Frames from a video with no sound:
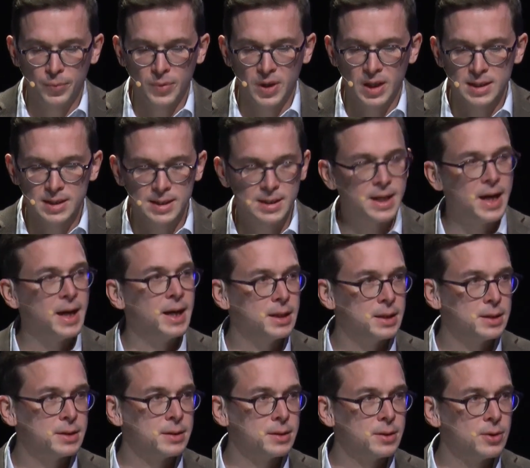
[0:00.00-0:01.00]

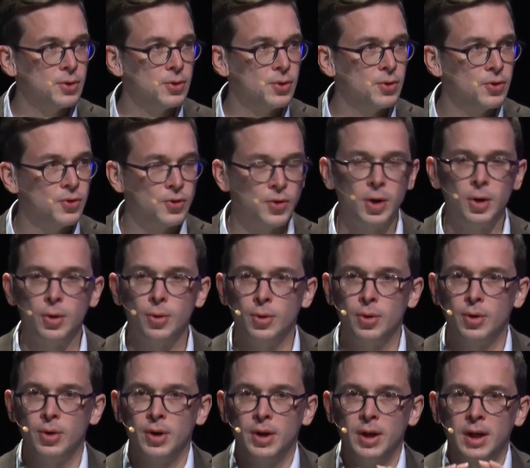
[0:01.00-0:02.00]
state. So
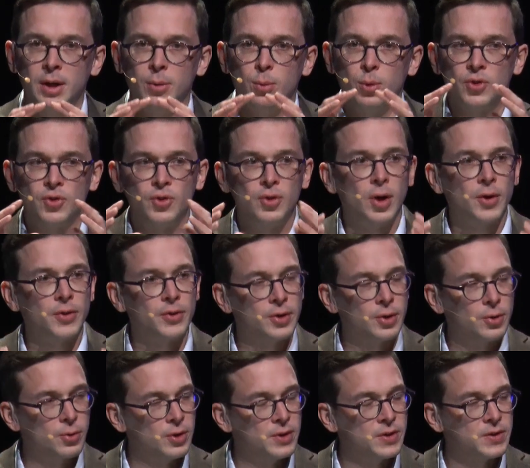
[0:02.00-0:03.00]
it was not the
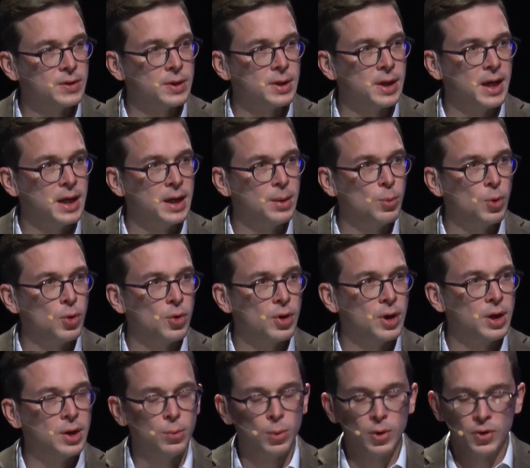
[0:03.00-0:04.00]
crystal anymore.
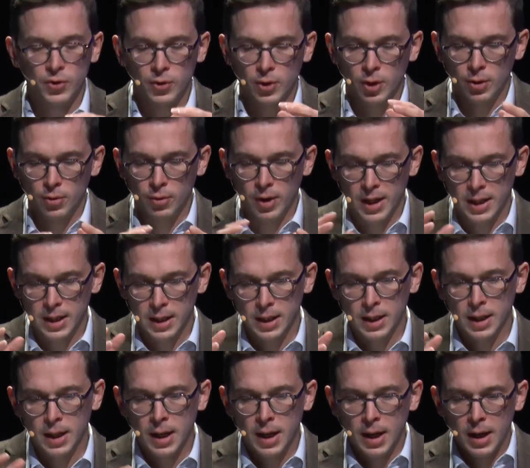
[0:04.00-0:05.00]
It was already
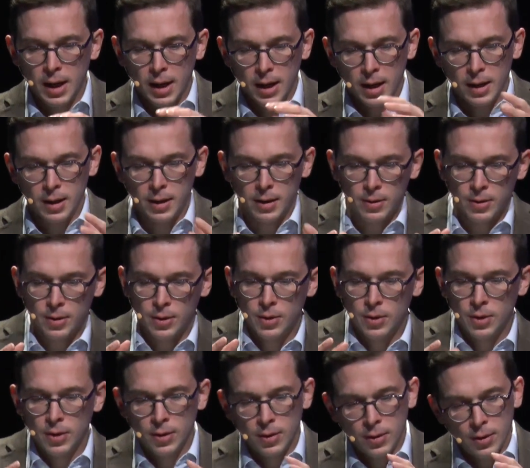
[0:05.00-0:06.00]
a
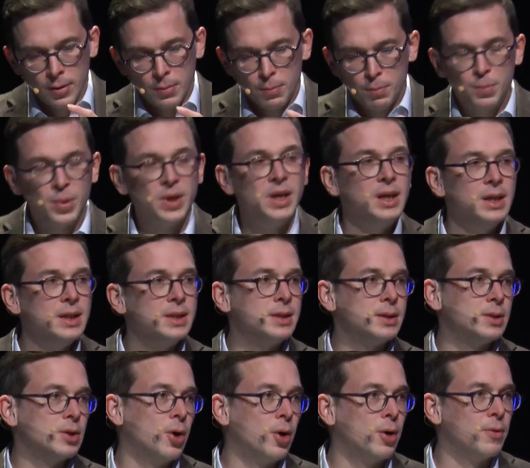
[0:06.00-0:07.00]

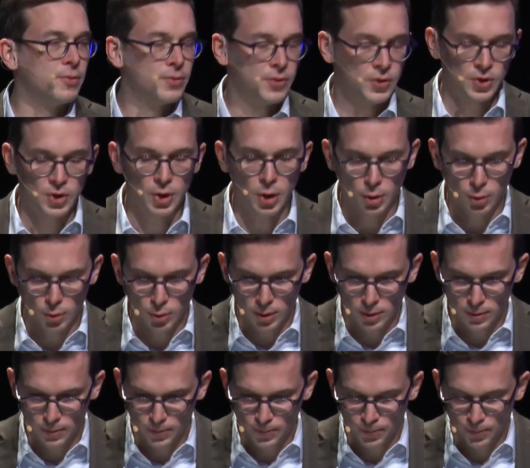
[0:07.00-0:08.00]
piece of stone,
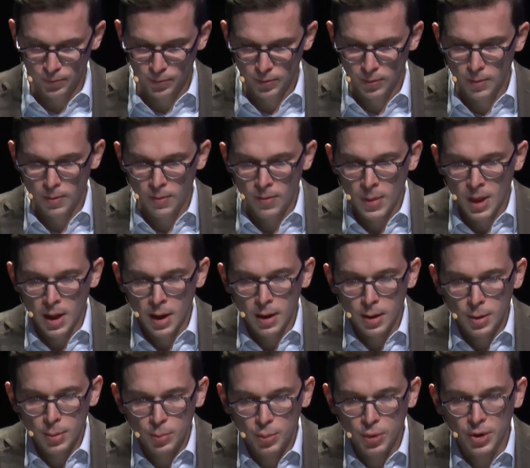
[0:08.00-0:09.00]

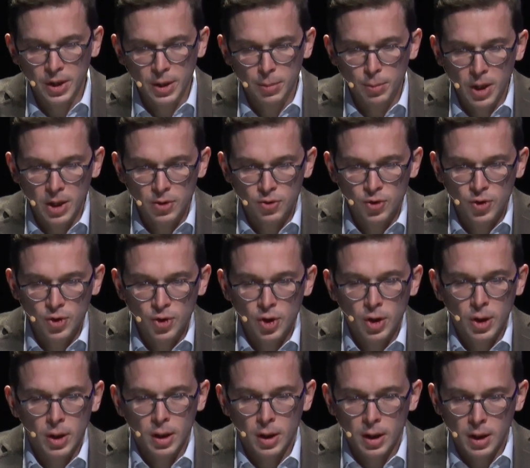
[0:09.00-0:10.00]
pretty much
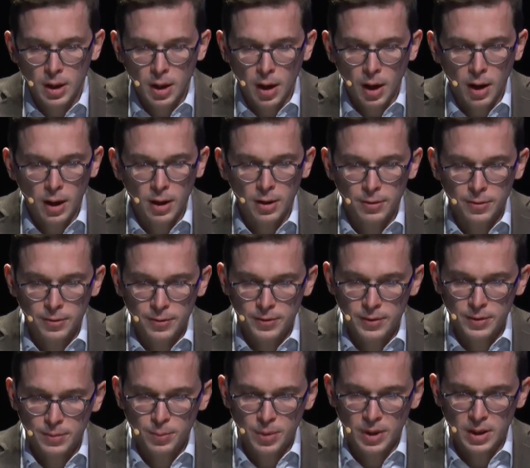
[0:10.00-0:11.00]

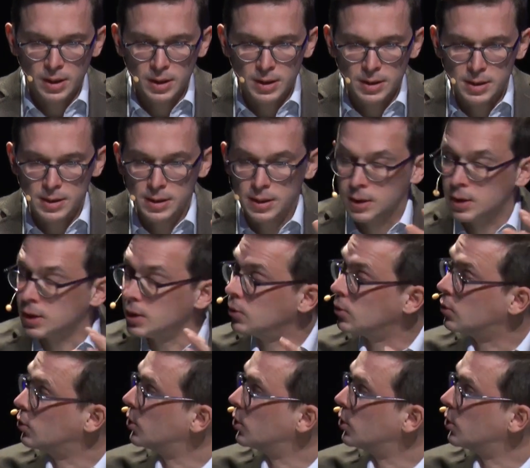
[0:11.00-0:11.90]
carved, because you could